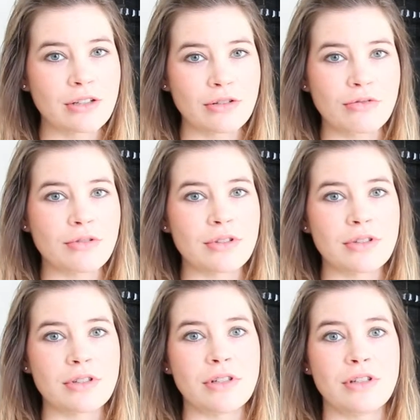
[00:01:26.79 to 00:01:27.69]

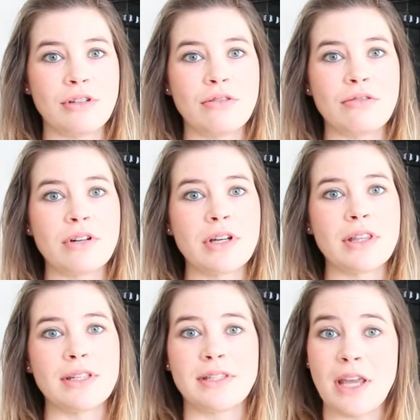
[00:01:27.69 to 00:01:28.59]
schools to do
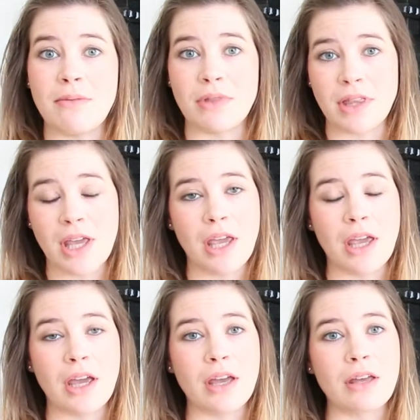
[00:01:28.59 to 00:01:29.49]
the same
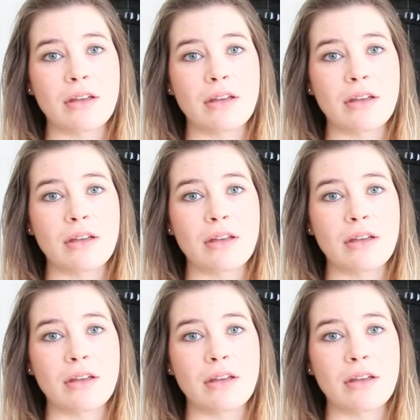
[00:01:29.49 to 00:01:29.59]
thing